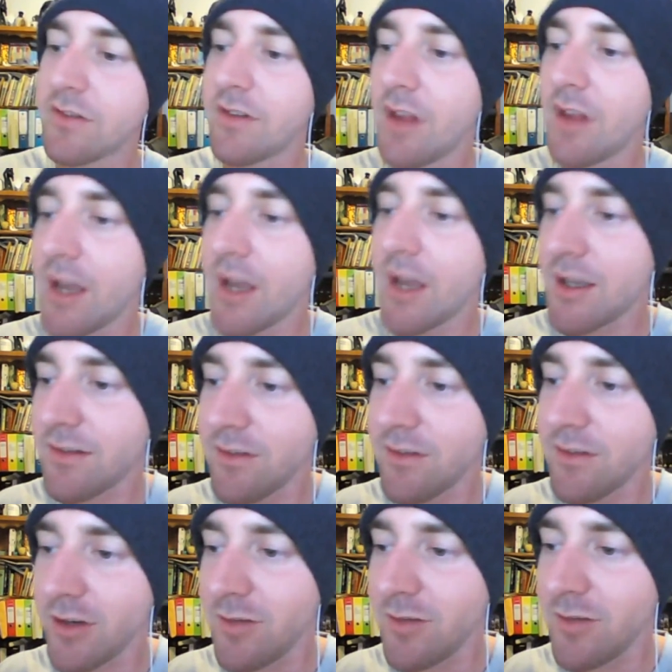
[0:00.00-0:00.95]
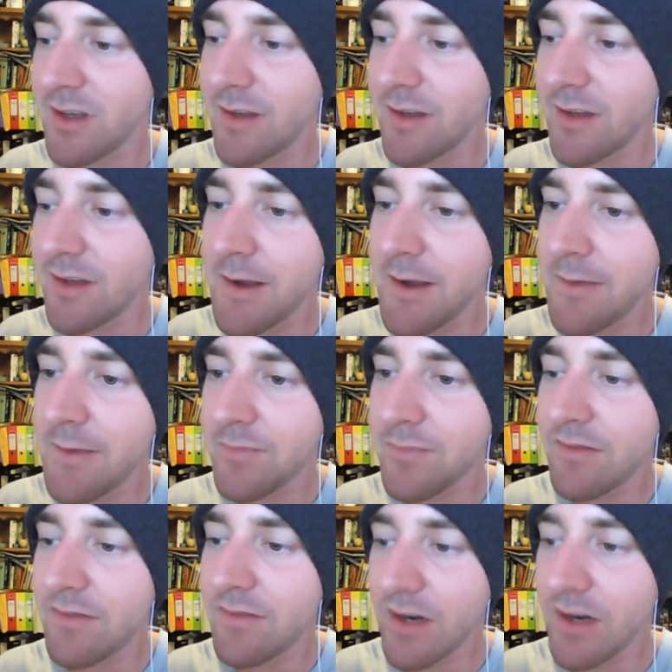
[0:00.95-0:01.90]
Like, it's not going to be
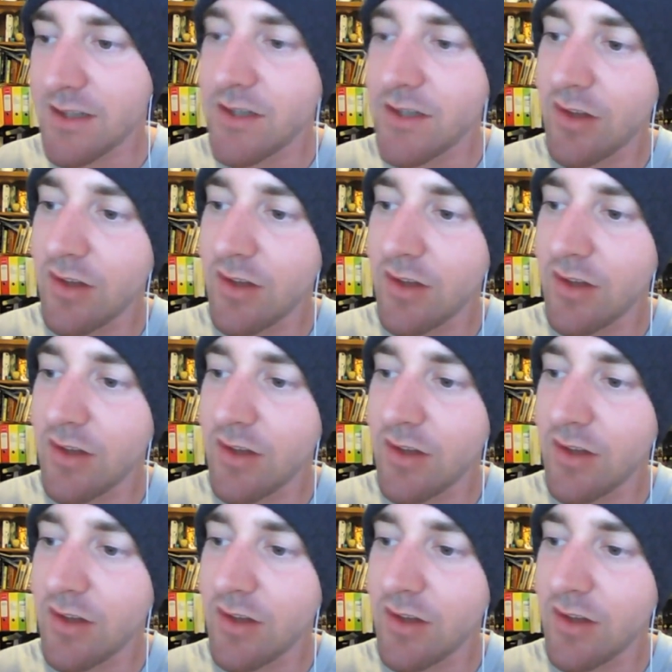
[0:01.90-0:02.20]
fun until you're